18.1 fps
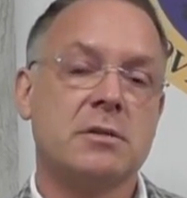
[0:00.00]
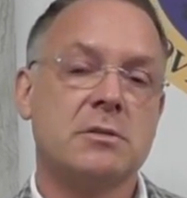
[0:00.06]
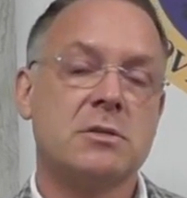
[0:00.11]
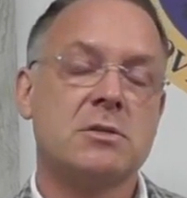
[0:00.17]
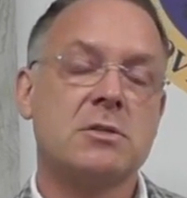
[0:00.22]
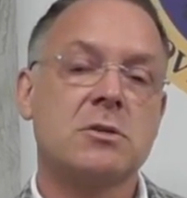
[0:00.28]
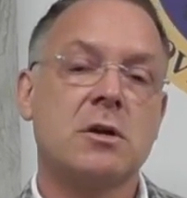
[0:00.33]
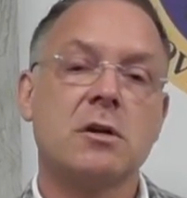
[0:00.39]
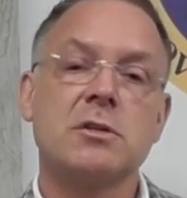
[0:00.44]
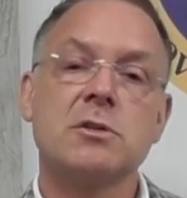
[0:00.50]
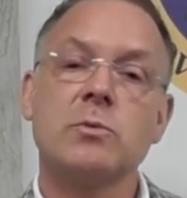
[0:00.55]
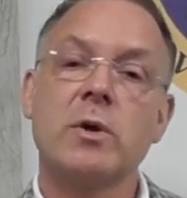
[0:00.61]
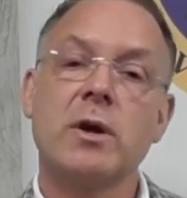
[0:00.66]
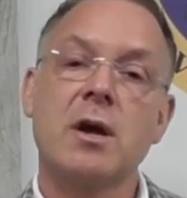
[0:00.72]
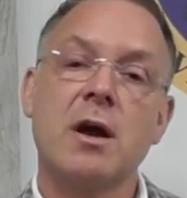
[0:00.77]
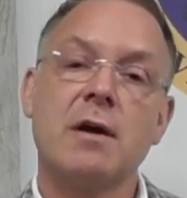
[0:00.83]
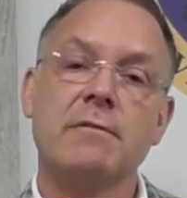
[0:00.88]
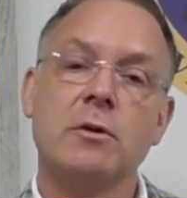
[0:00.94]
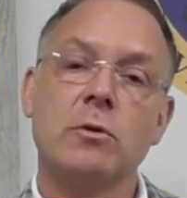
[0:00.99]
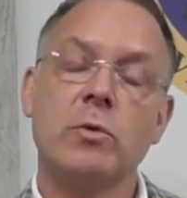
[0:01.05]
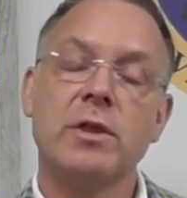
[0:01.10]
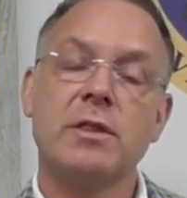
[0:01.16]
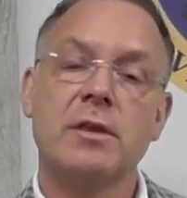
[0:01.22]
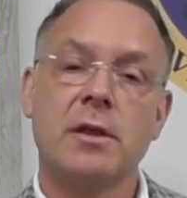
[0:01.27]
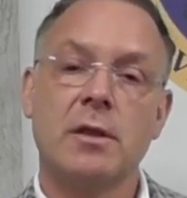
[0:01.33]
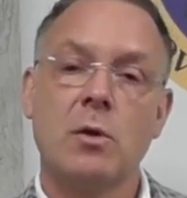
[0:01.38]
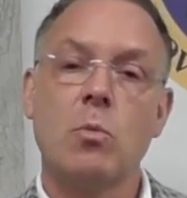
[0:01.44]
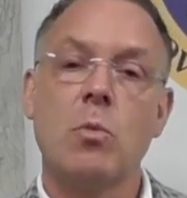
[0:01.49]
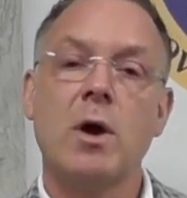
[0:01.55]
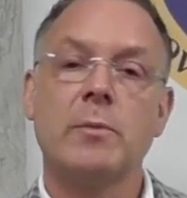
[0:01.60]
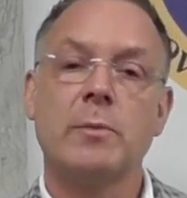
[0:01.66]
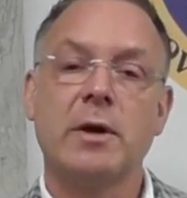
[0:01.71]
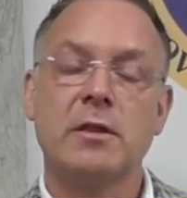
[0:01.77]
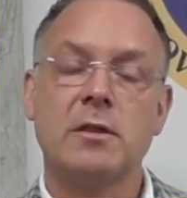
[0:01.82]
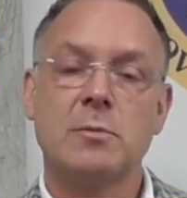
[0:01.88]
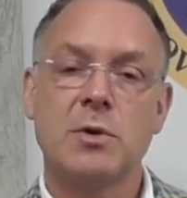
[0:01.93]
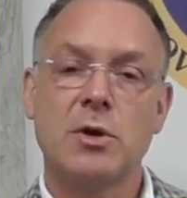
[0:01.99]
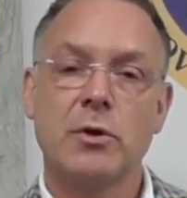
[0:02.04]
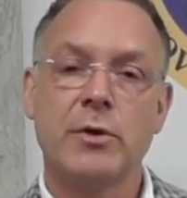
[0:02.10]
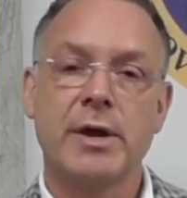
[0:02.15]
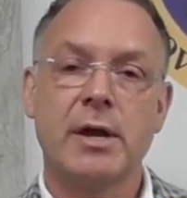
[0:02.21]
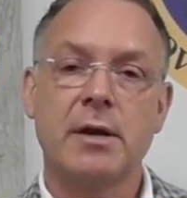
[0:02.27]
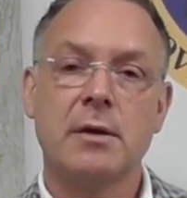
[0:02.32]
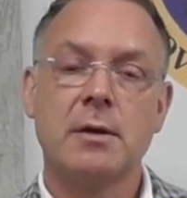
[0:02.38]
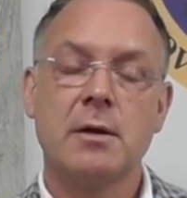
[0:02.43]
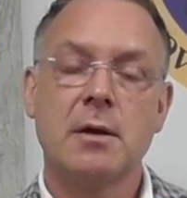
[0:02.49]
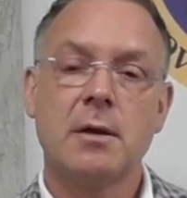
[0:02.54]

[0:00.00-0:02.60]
doesn't start to recover within the one month period.